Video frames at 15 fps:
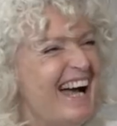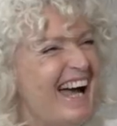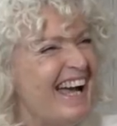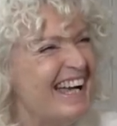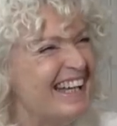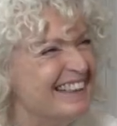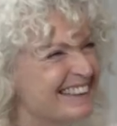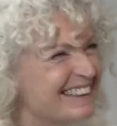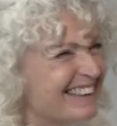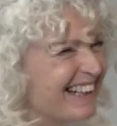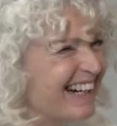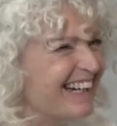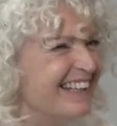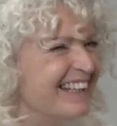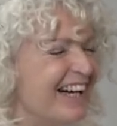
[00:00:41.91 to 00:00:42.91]
And
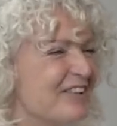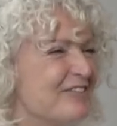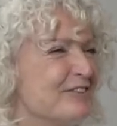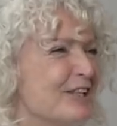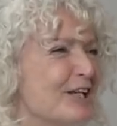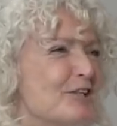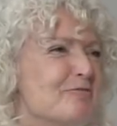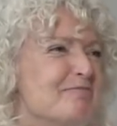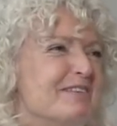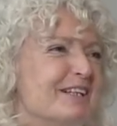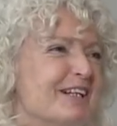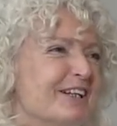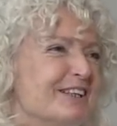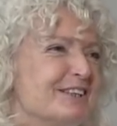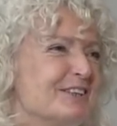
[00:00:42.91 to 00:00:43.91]
I loved it
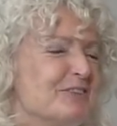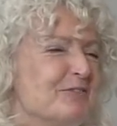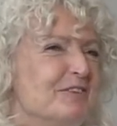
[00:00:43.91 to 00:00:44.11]
because